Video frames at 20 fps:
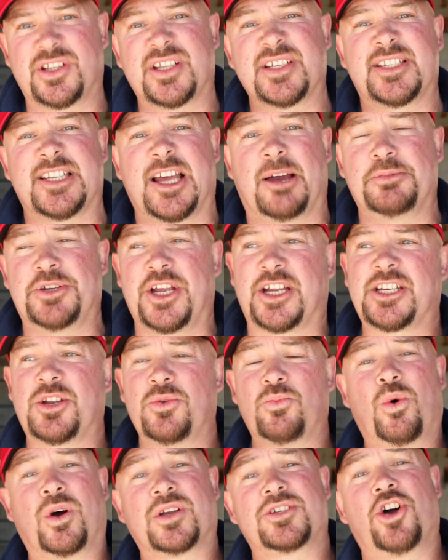the subject,
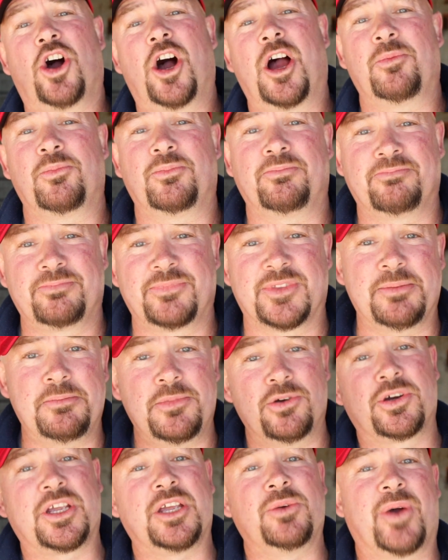and what time the
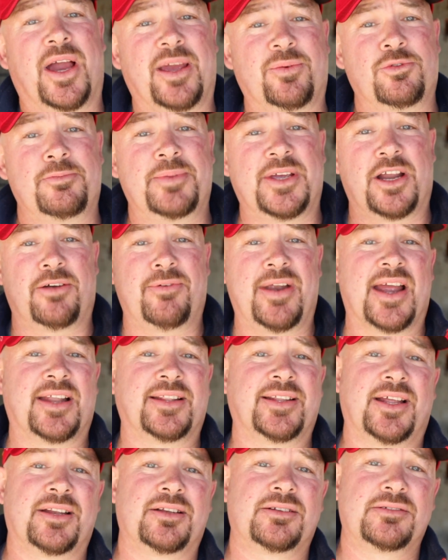Milky Way will be
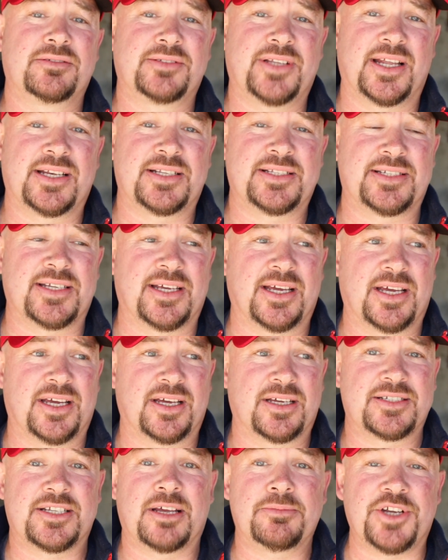around
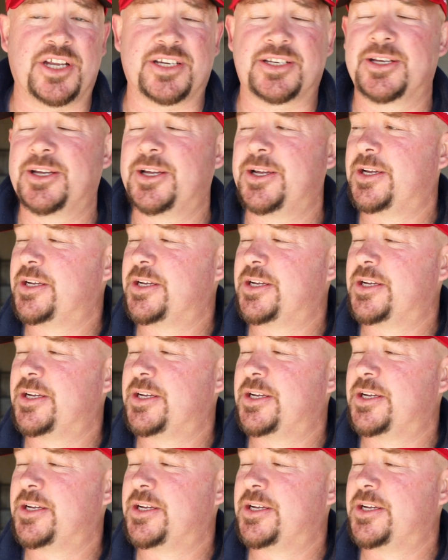that subject.